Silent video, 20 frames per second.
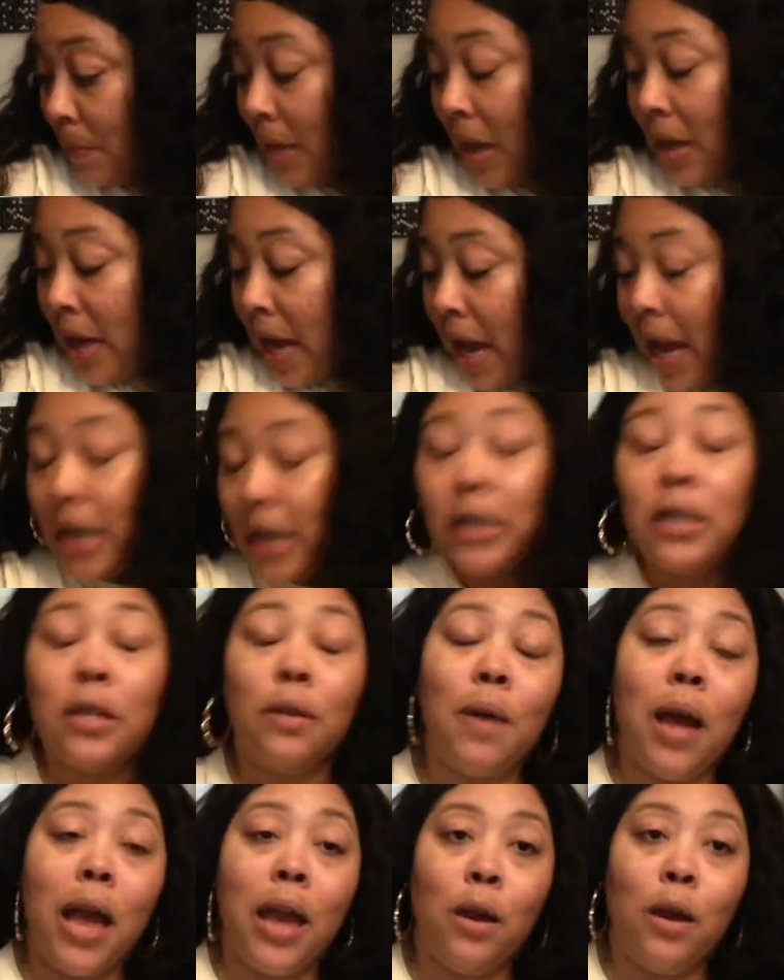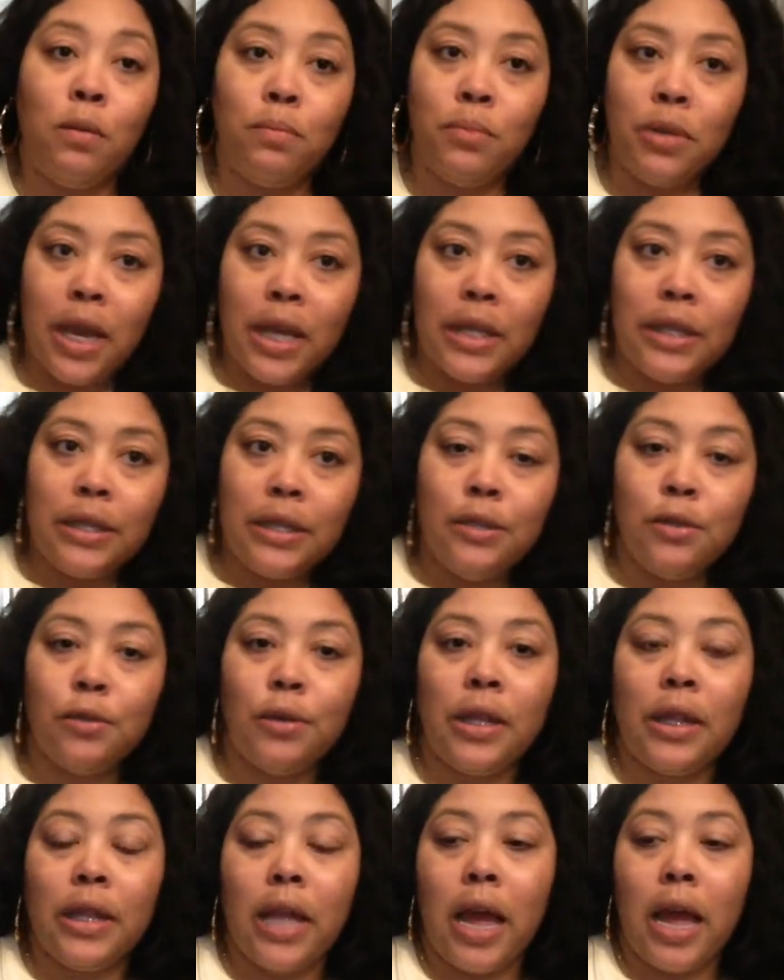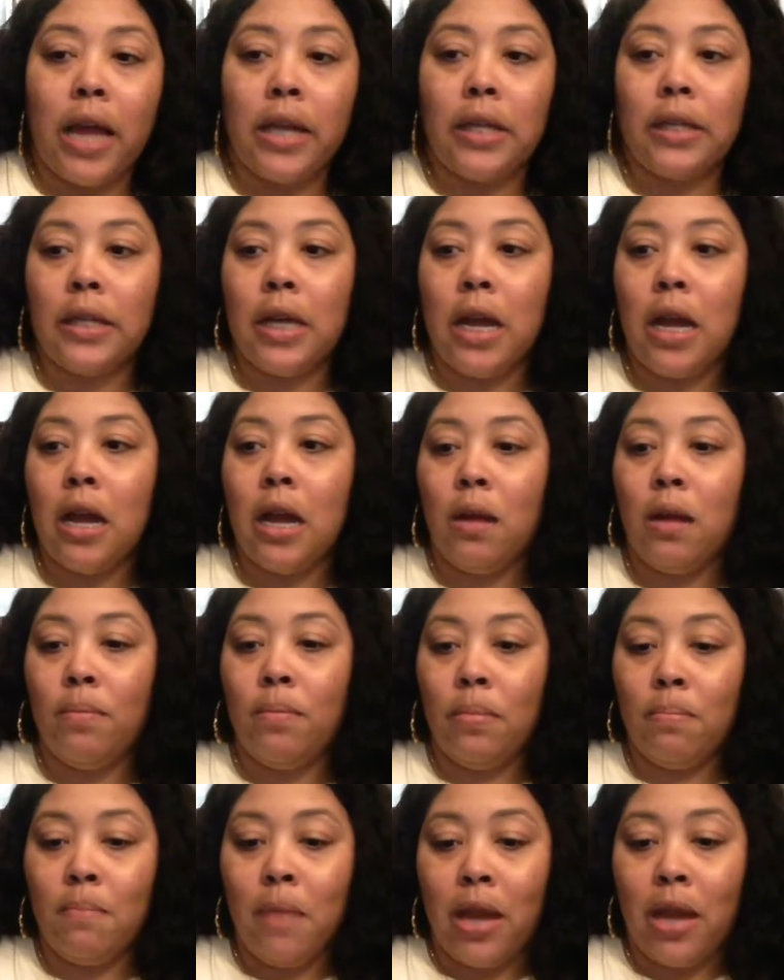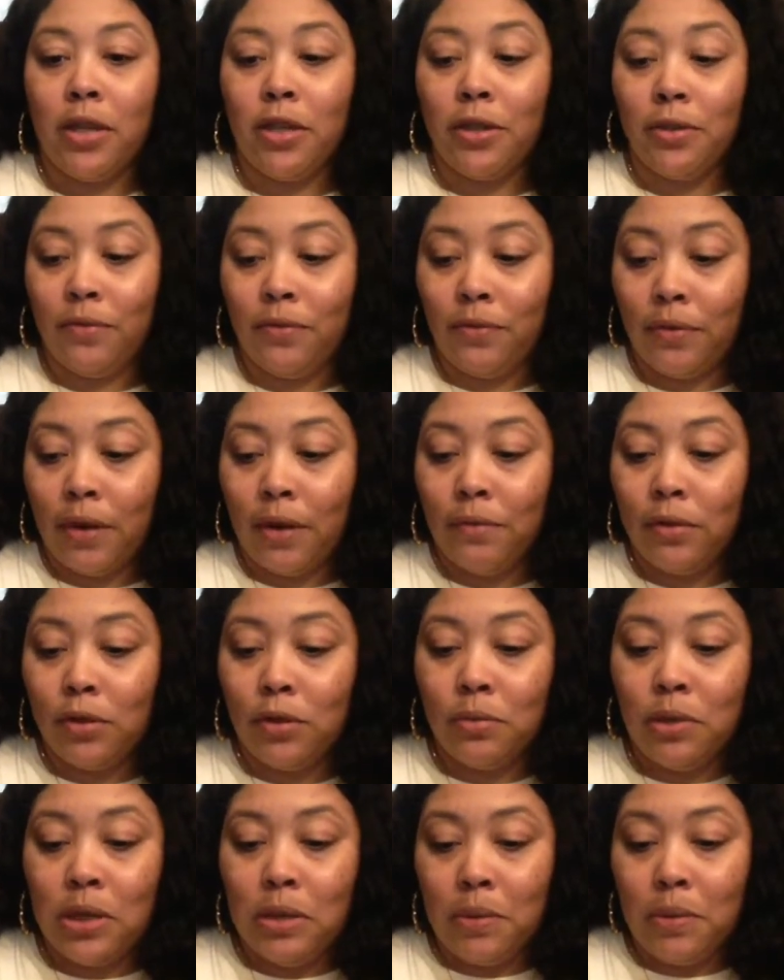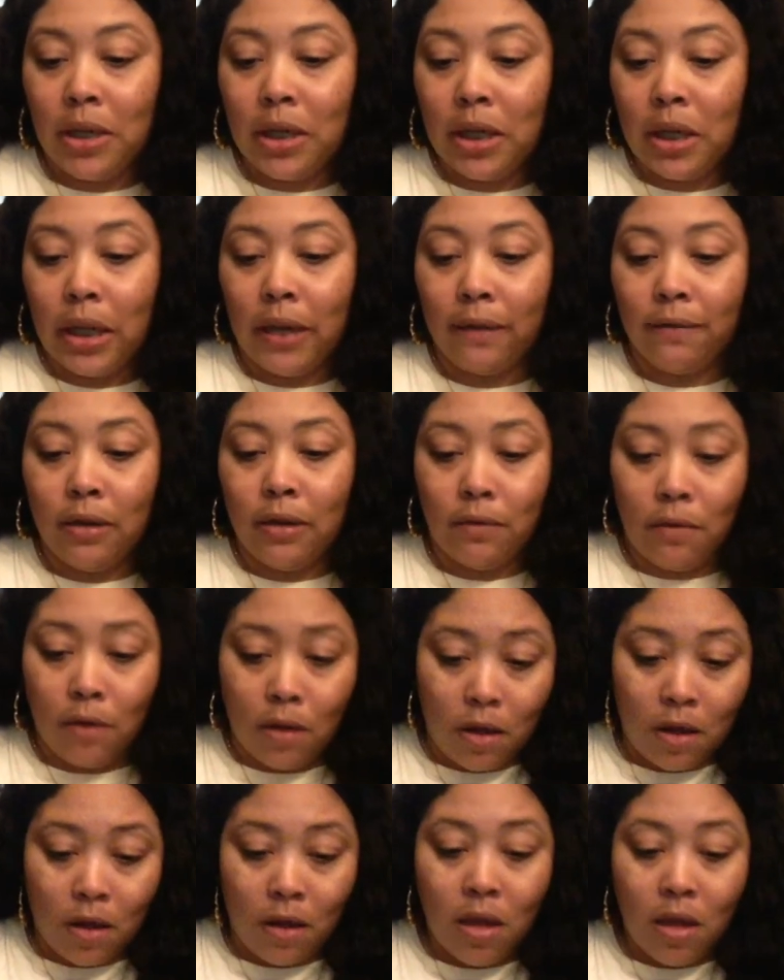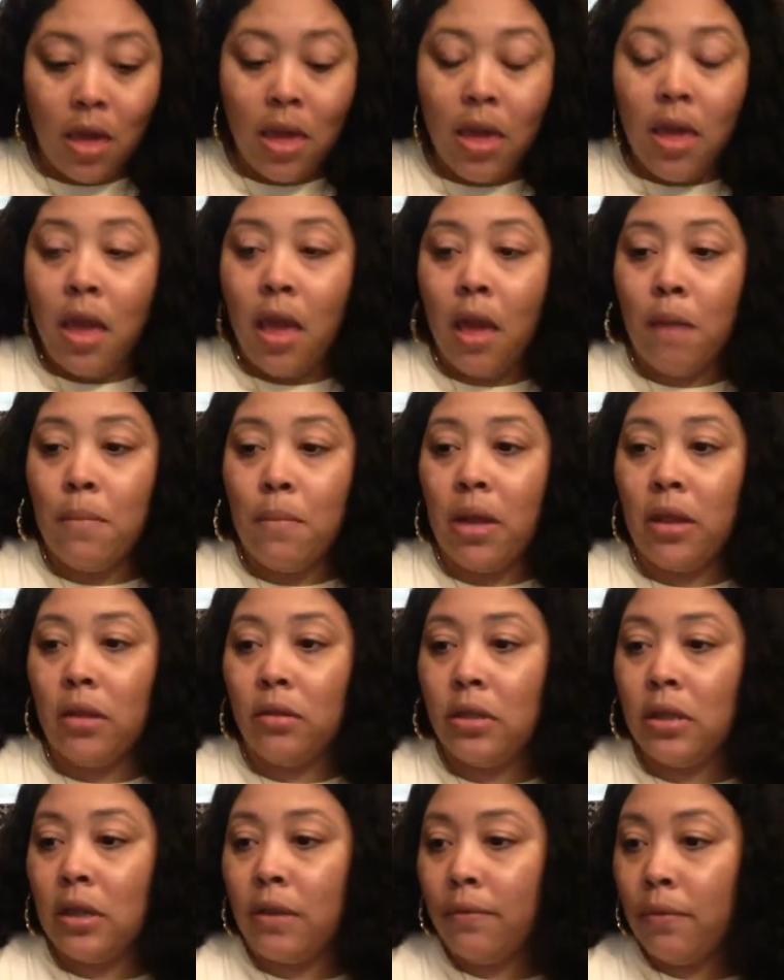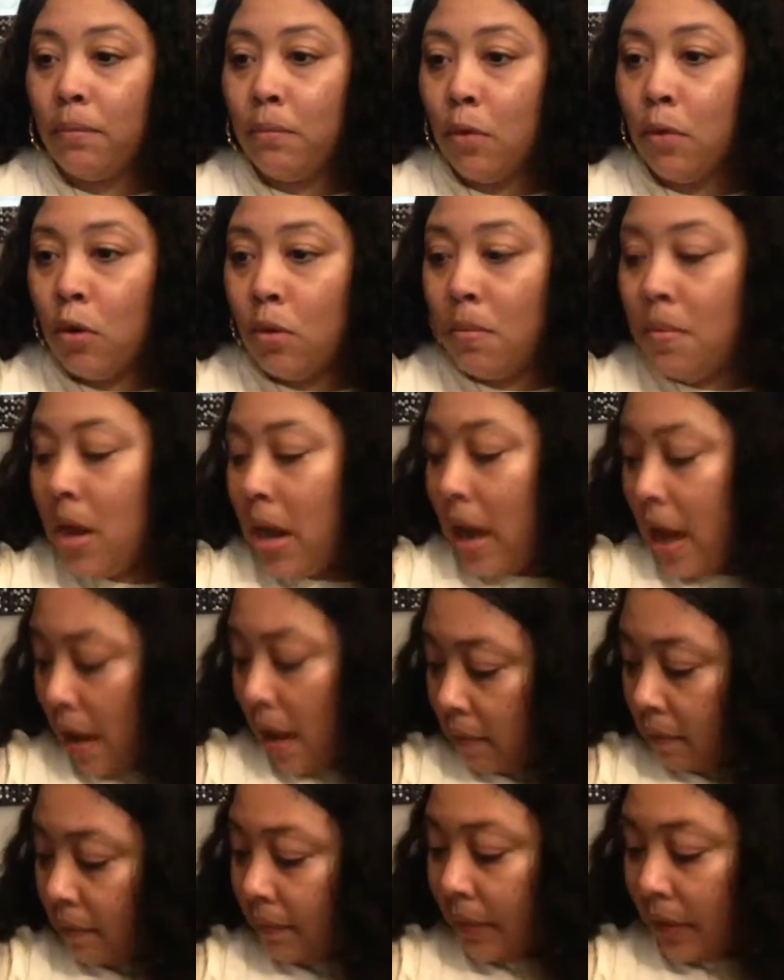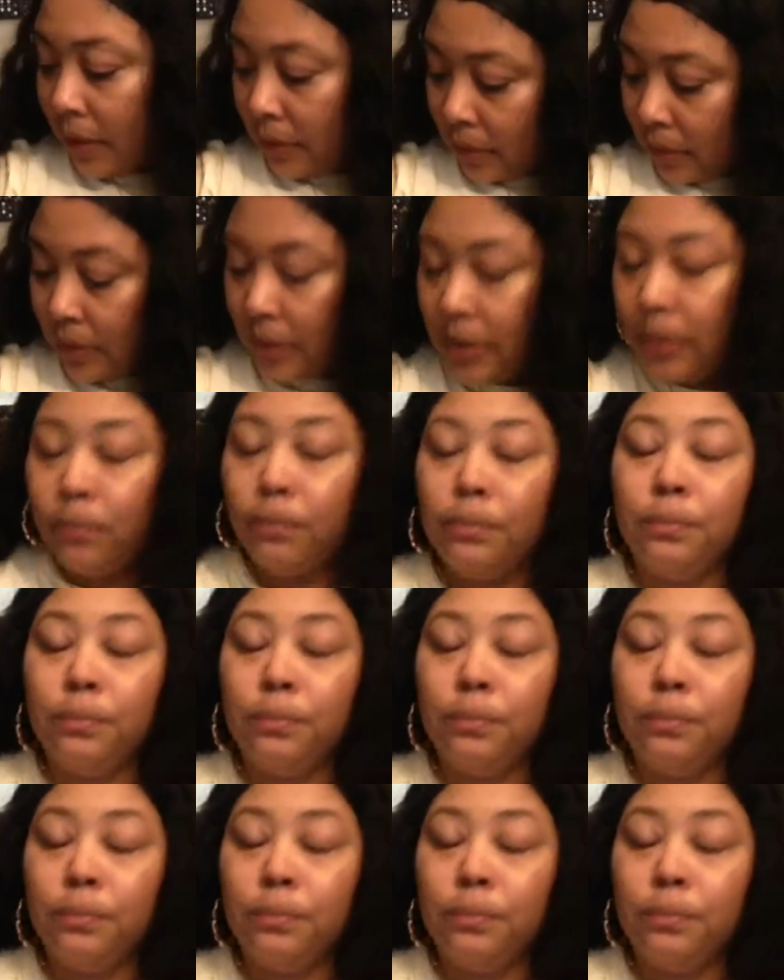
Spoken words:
Yeah, so I hope you guys enjoyed that, my Forever 21 collective haul, and my little stuff from Urban Outfitters.